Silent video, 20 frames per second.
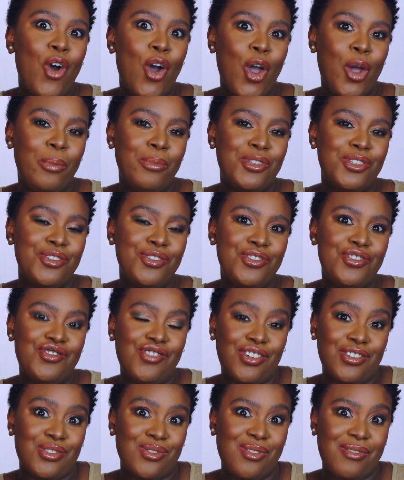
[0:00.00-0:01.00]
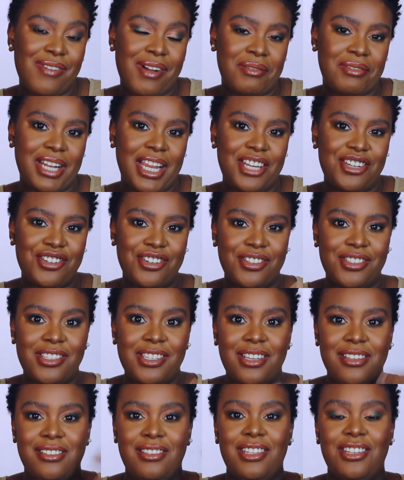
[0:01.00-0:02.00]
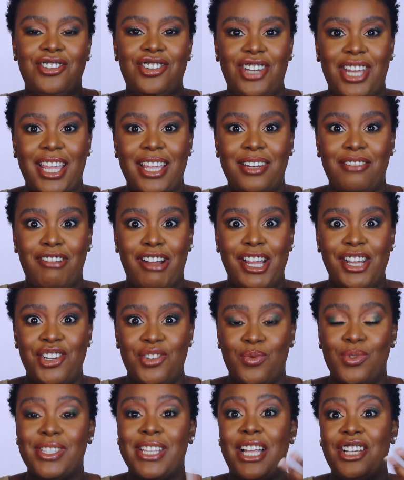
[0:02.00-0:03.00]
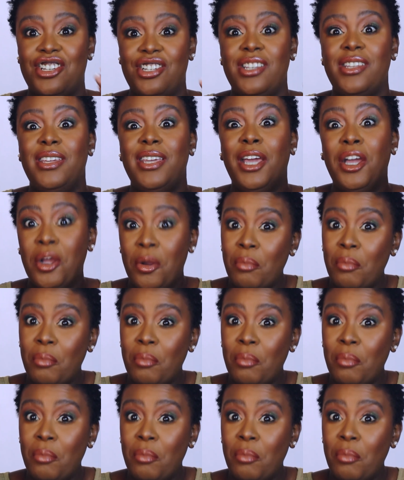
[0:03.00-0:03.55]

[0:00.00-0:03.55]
hope to drugstore foundations because the shade range was actually